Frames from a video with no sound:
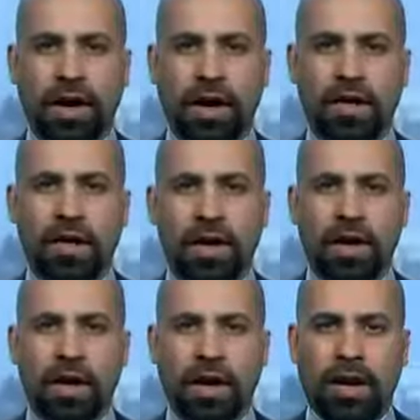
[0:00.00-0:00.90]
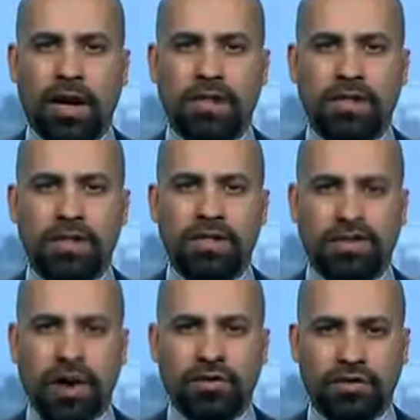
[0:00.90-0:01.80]
by uh, these
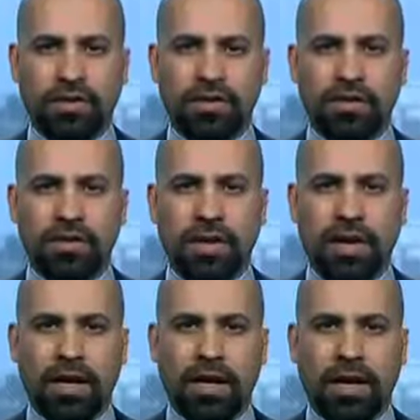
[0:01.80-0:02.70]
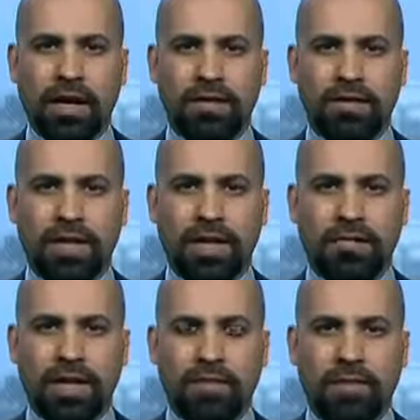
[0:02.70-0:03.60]
factions uh, and uh,
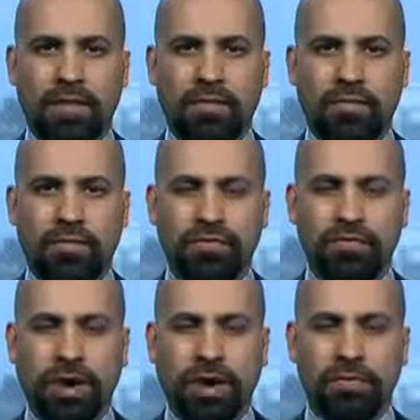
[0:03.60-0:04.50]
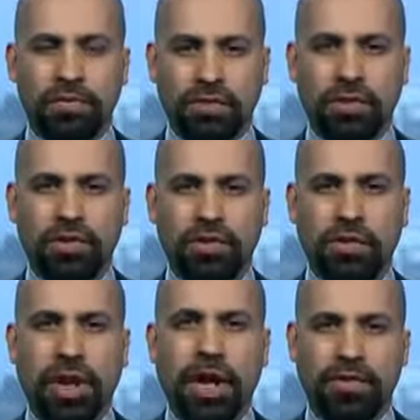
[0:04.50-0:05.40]
basically approved by Mr.
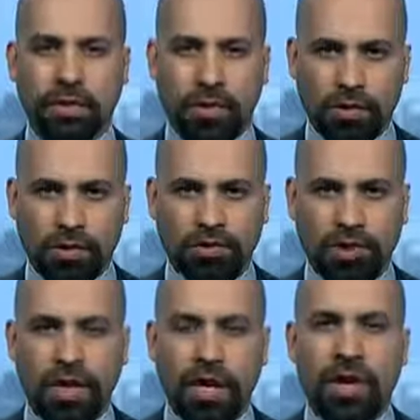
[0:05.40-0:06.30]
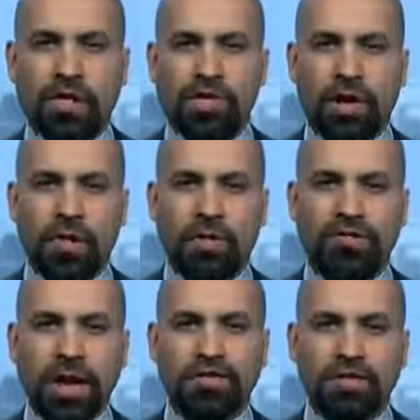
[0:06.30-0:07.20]
Hitto and the coalition. So,
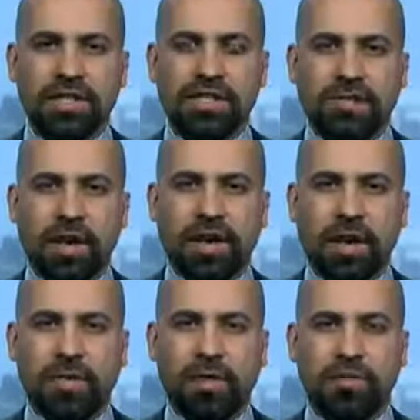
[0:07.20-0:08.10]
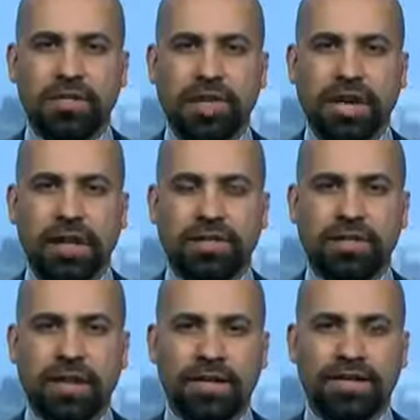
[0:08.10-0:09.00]
factually speaking, when we say
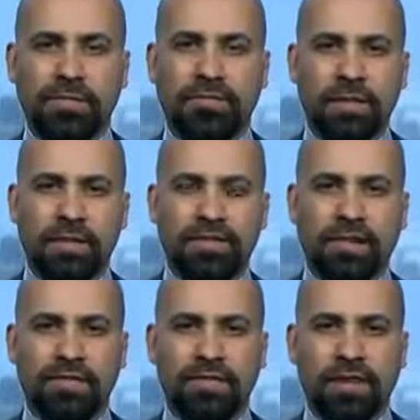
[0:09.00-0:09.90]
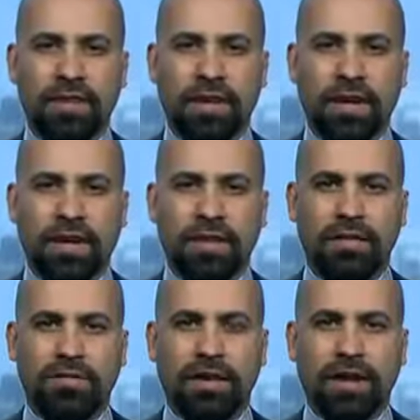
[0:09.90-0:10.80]
that uh, some members of the, uh,
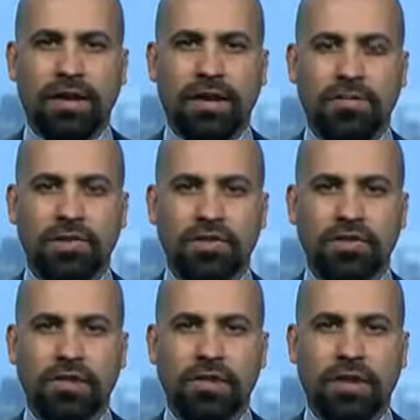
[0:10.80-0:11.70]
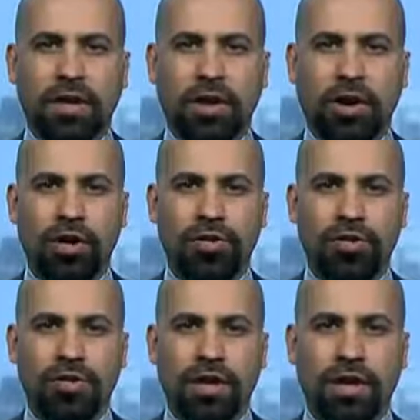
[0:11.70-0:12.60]
the fighting opposition
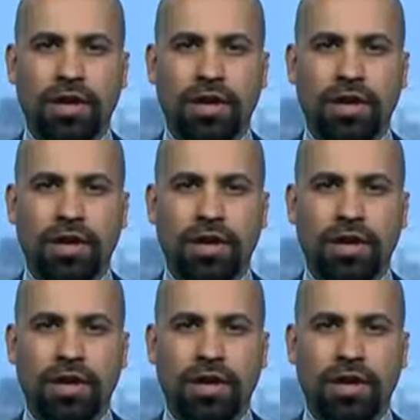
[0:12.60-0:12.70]
aren't